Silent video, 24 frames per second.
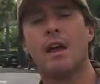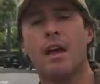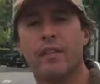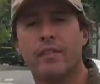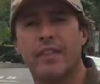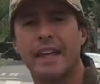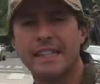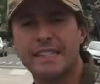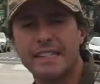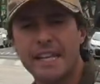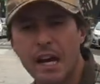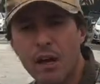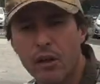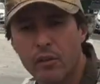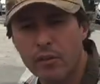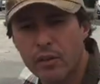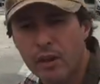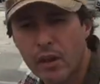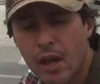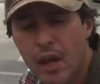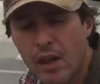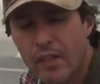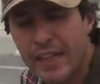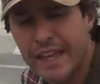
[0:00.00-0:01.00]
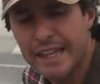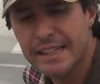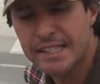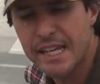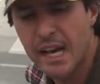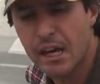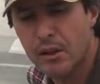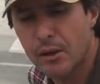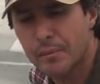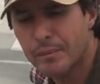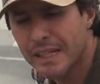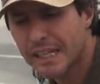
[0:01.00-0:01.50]
Mm. They tell they
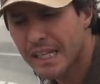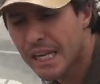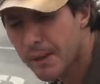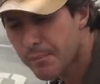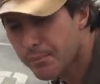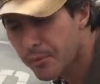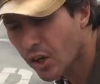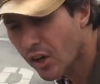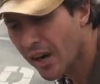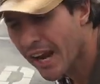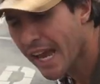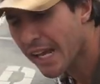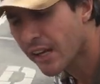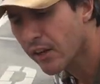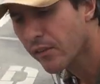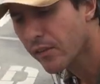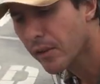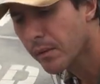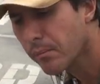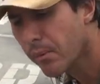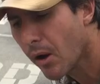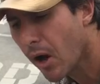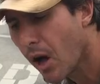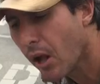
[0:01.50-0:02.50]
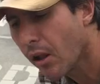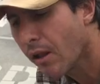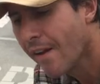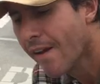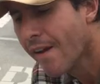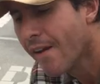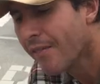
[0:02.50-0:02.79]
tell them to keep their head on the ball.